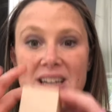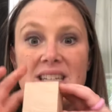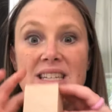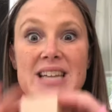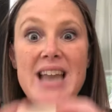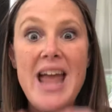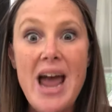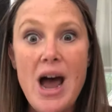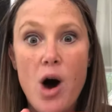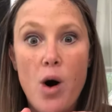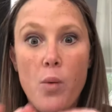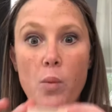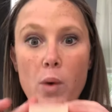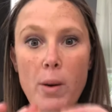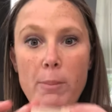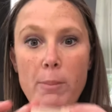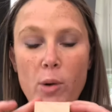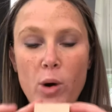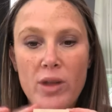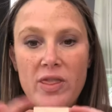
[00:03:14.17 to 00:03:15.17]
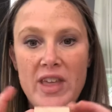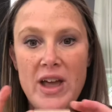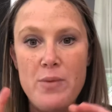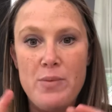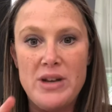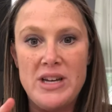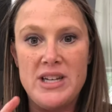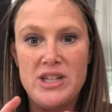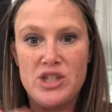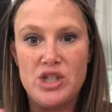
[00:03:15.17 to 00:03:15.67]
Now, one more thing
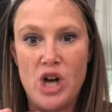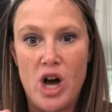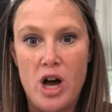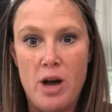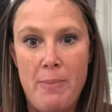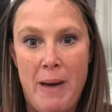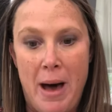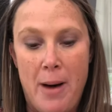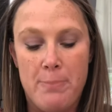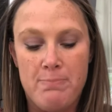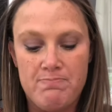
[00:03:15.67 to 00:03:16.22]
we need to talk about.